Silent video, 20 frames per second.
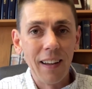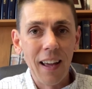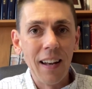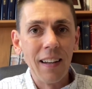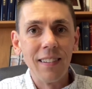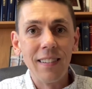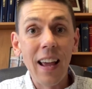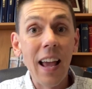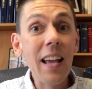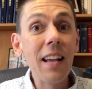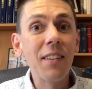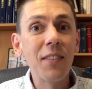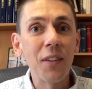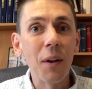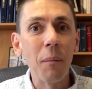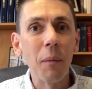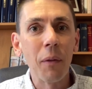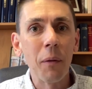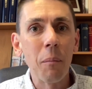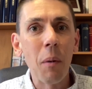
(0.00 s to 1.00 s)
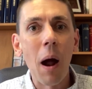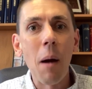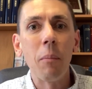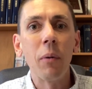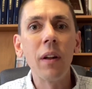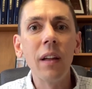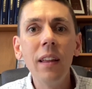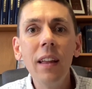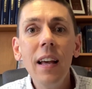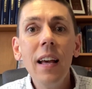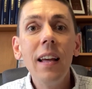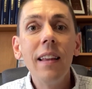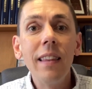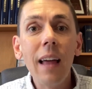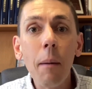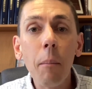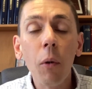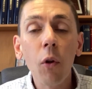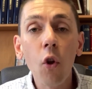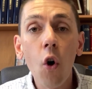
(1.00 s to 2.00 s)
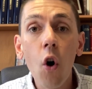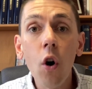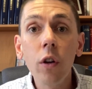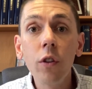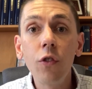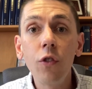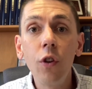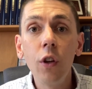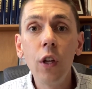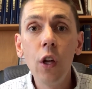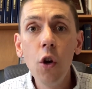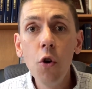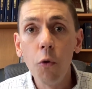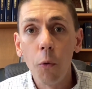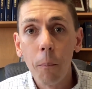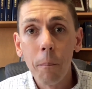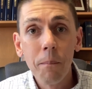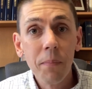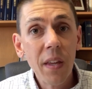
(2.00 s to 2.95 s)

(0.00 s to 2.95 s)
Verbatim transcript: and take some of the property that belongs to you.